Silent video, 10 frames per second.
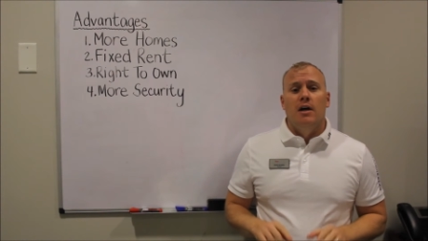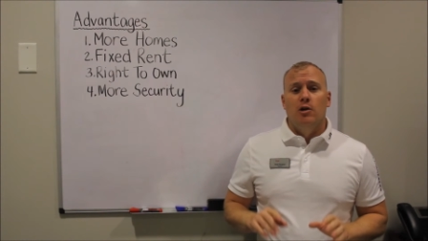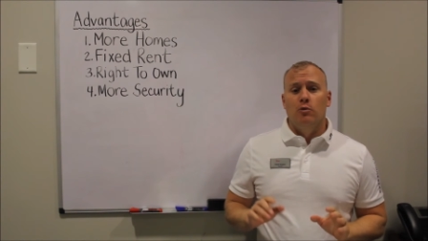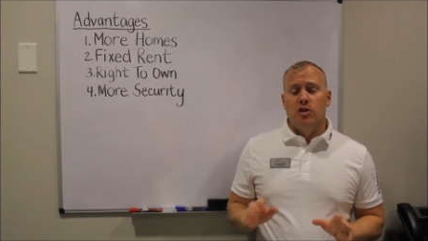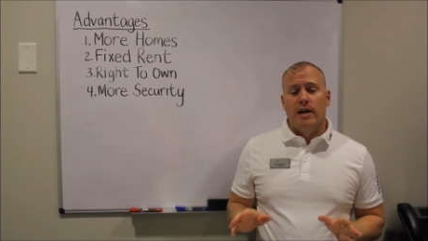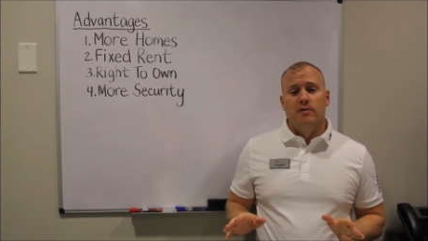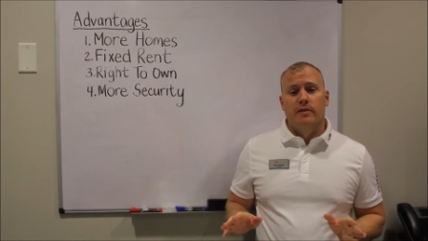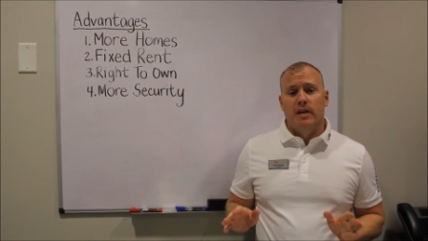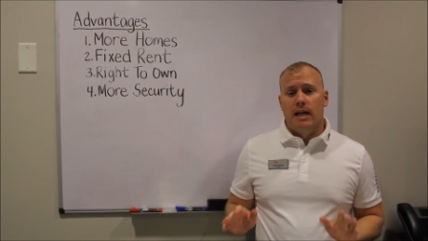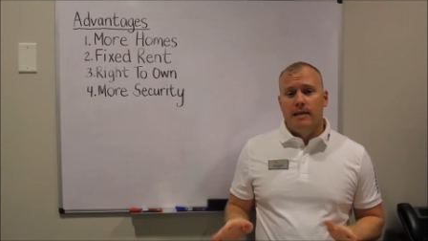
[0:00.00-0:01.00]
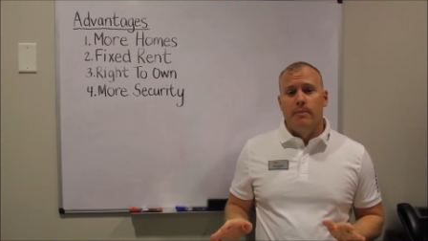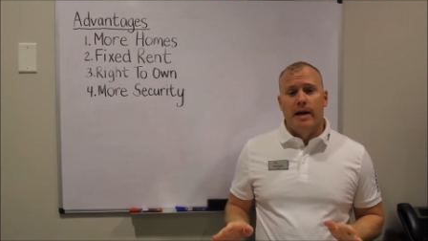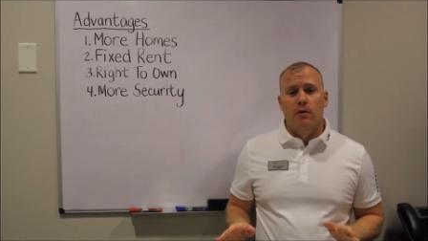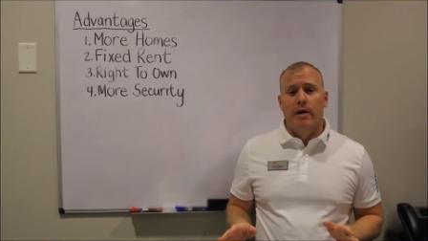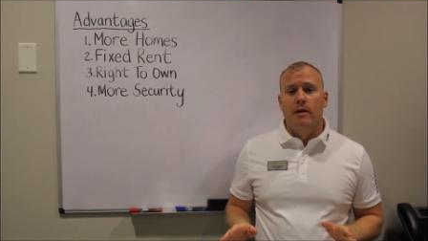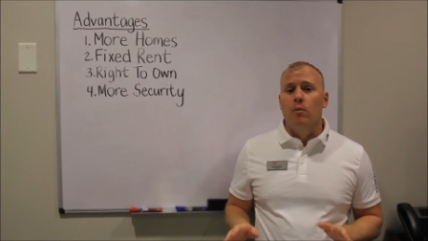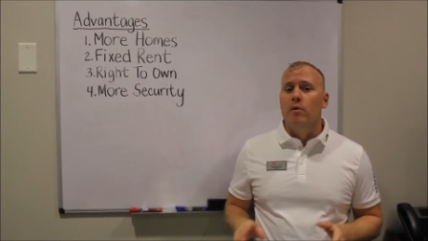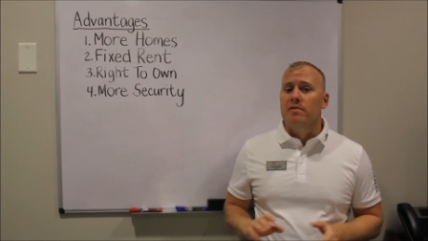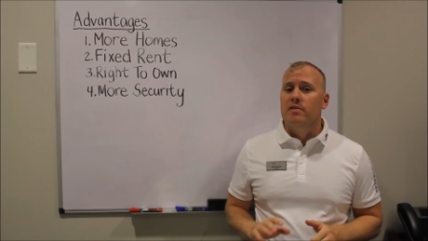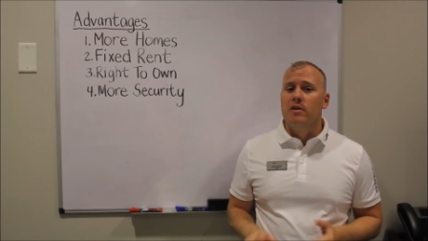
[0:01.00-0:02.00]
You also have to have a clean background
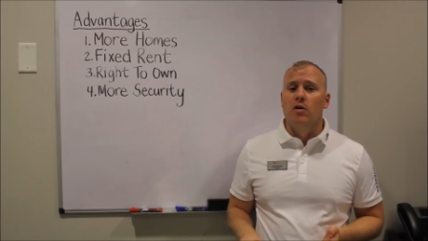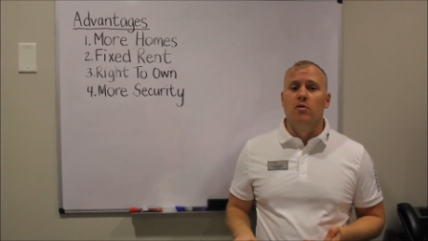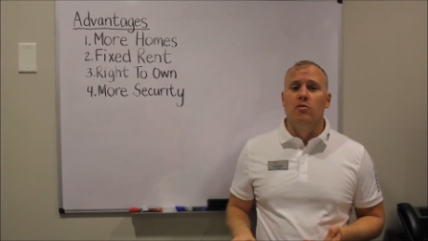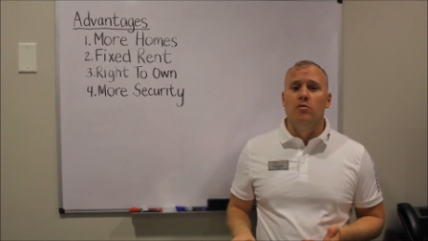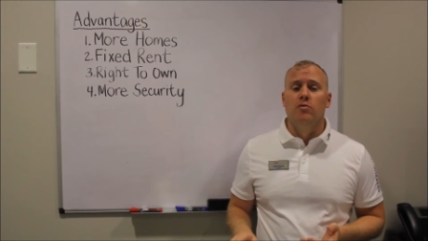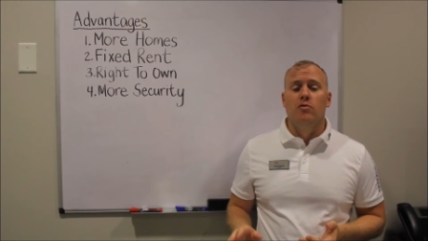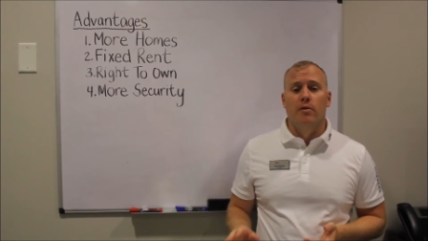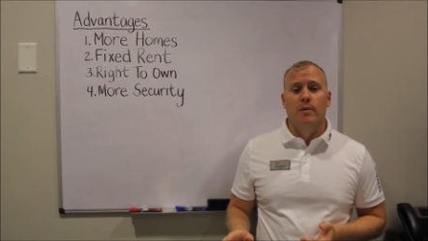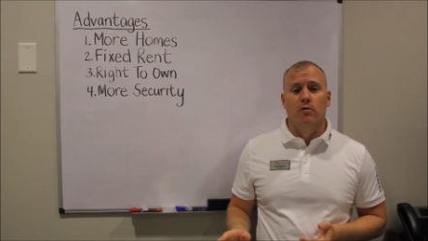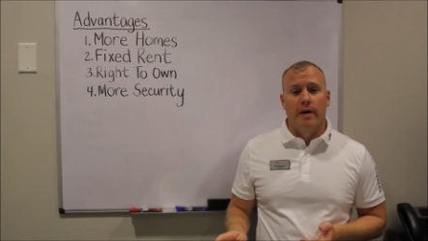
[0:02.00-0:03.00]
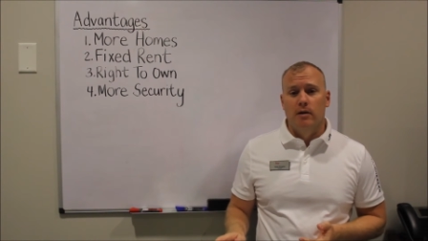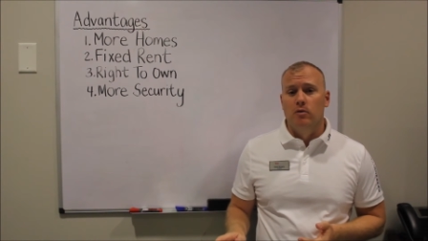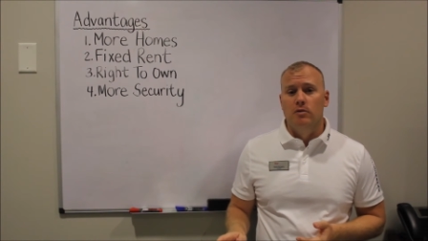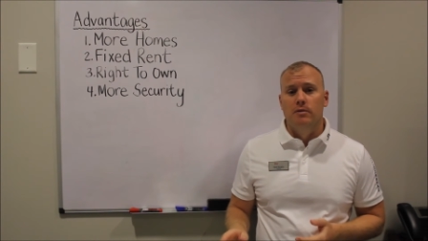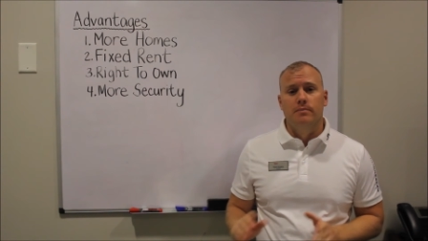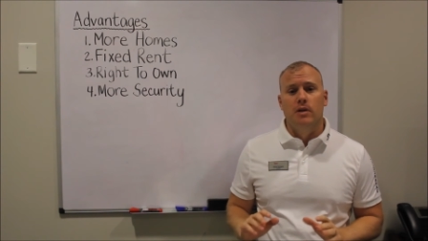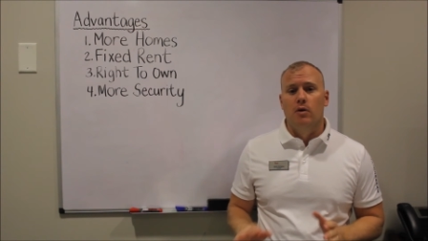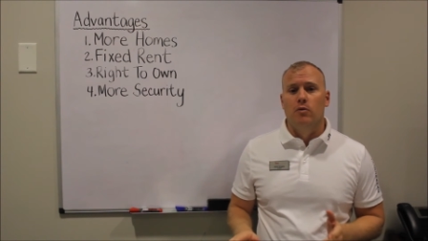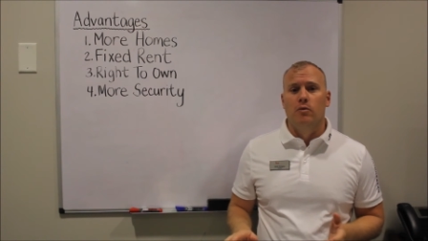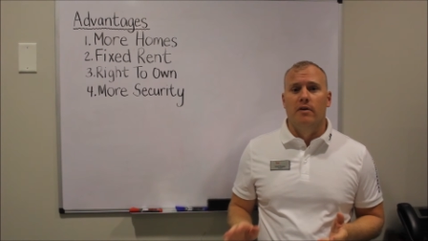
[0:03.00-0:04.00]
with no criminal record,
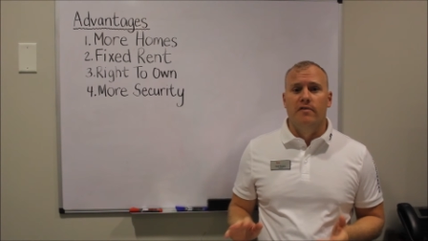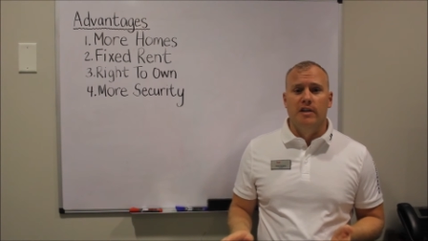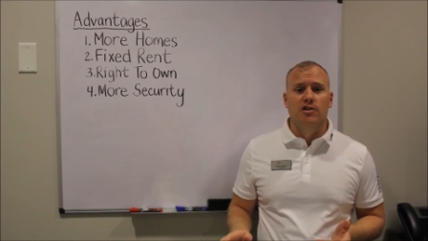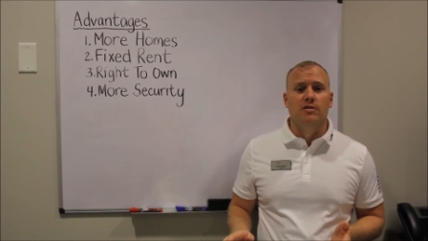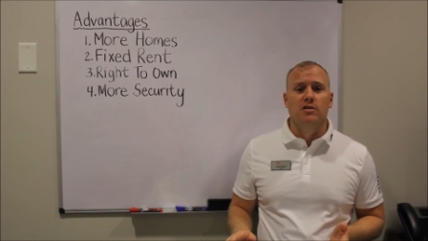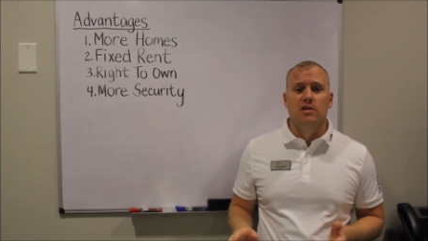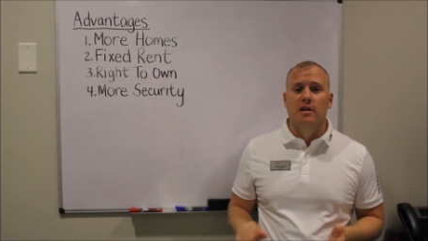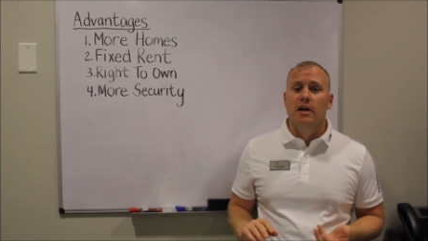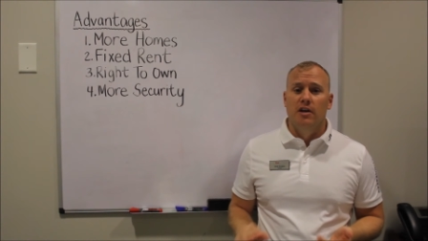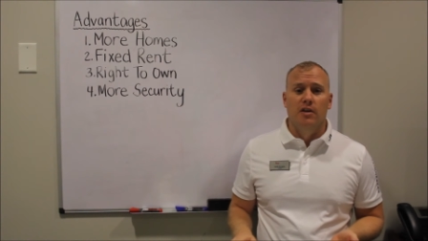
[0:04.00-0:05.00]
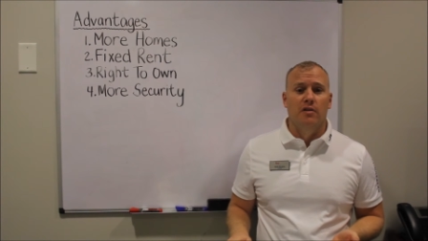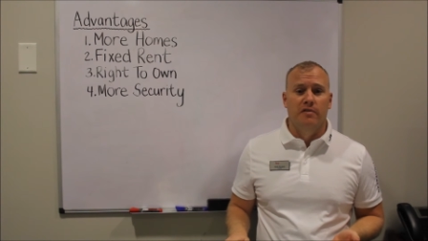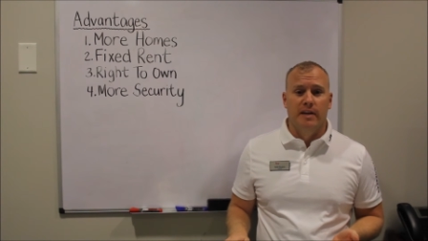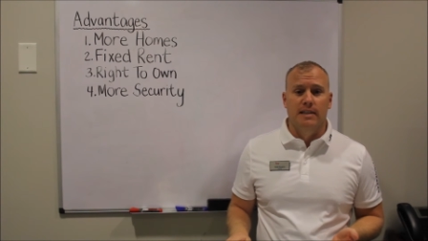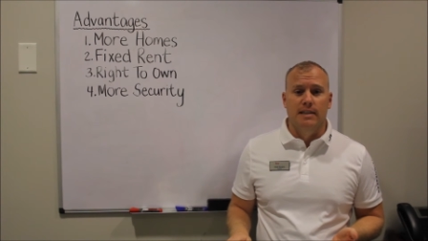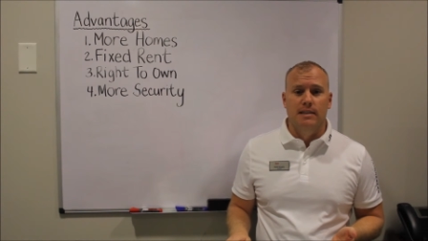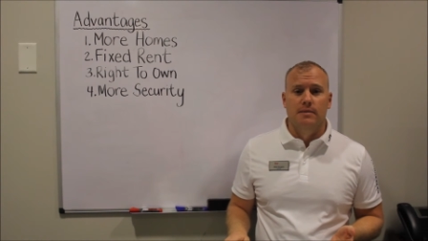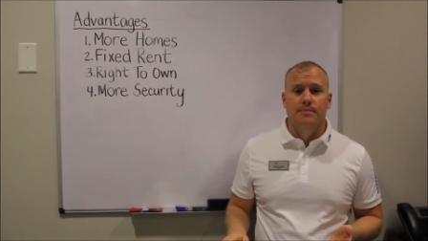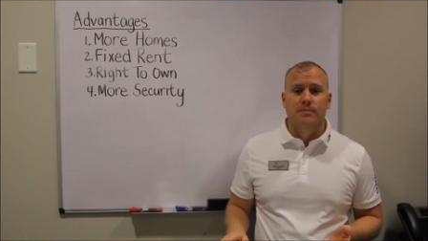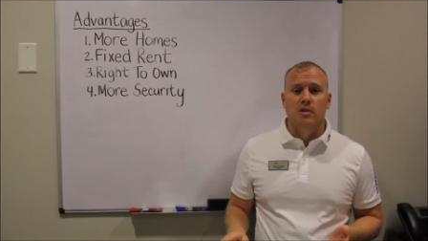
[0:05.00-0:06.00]
no evictions, and no felonies.
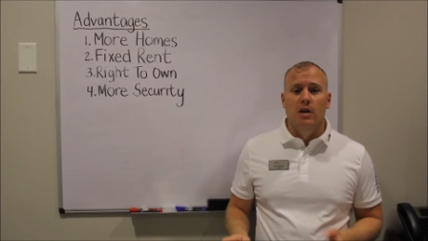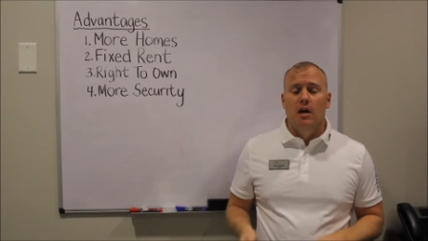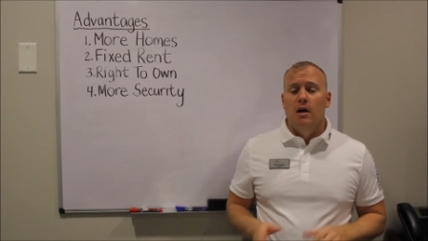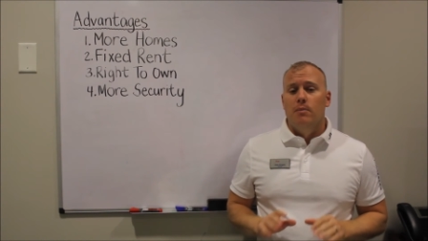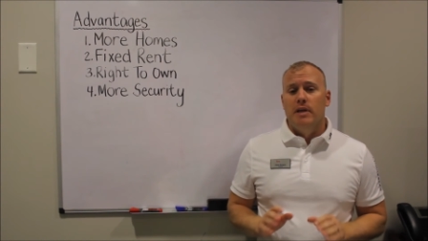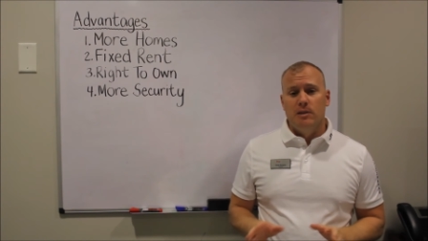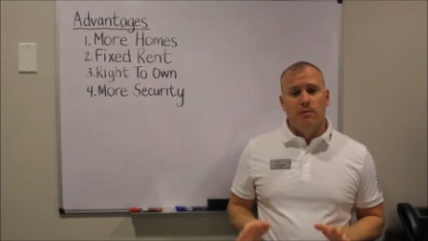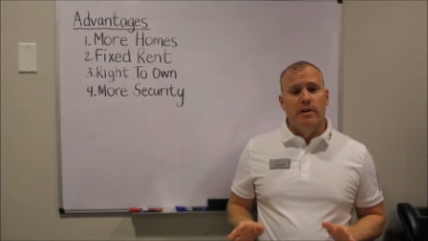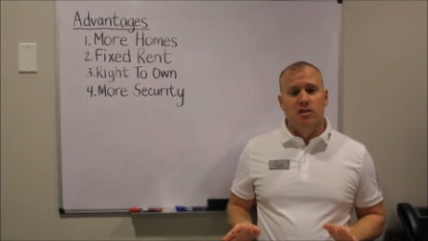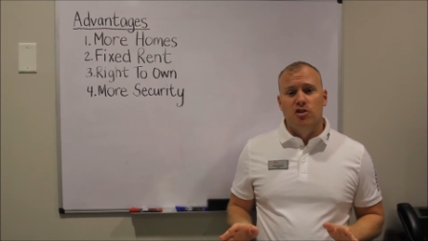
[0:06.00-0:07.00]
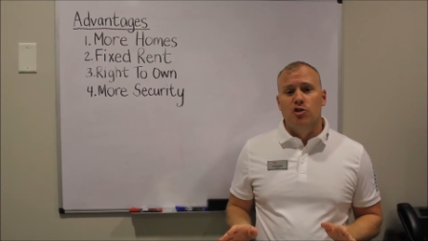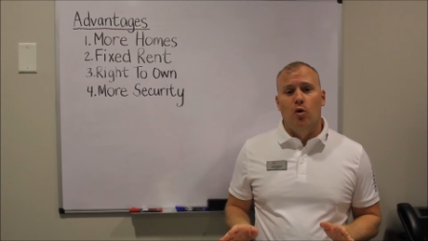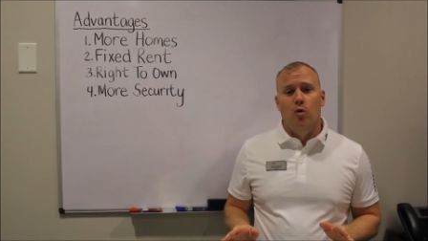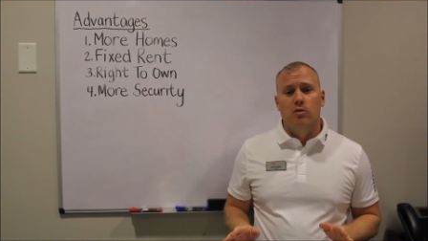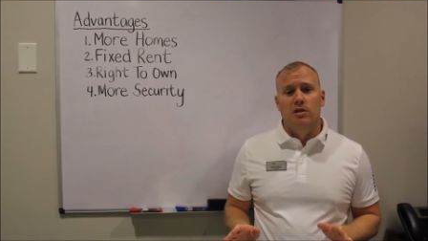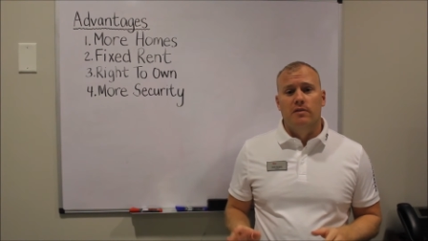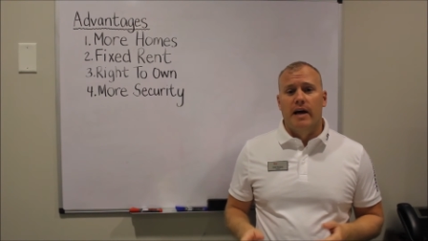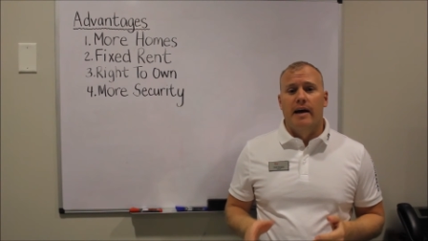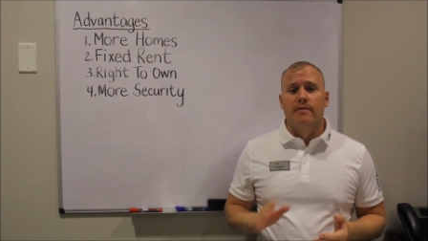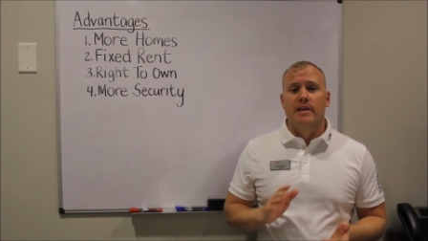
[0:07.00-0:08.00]
Please be rest assured
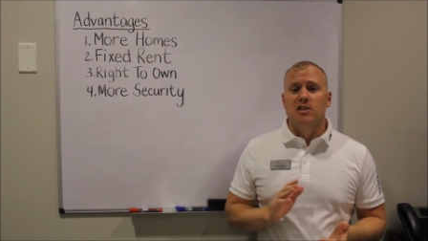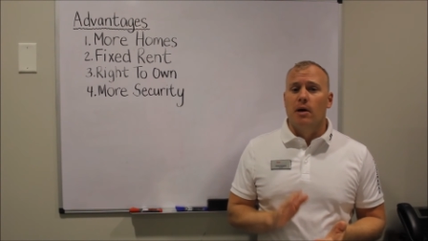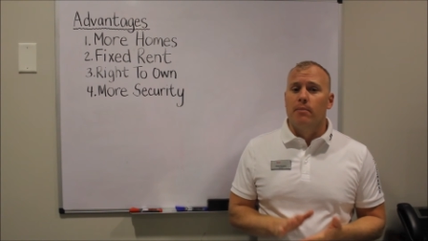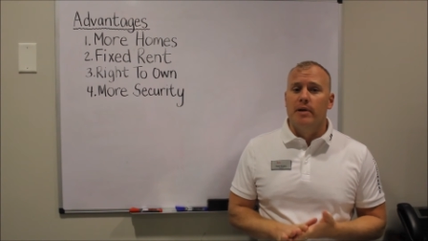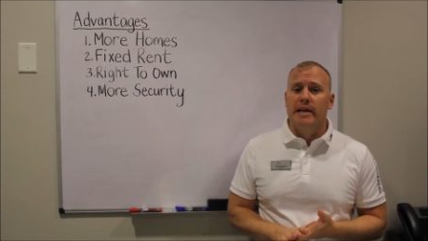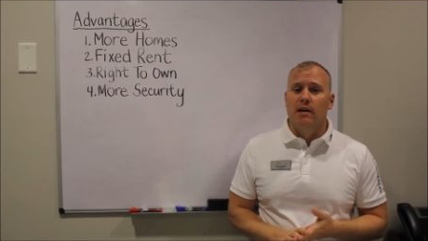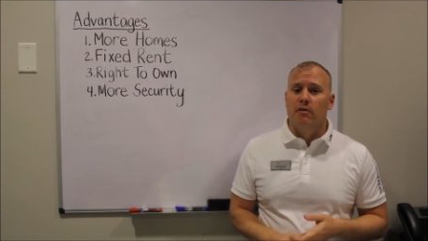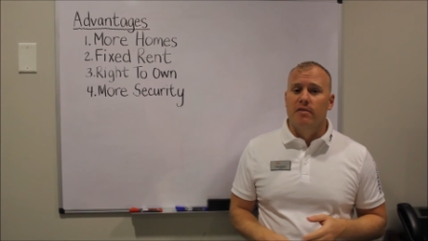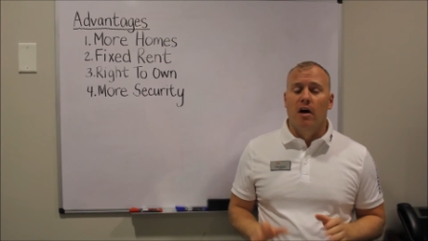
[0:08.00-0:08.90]
that this company are of the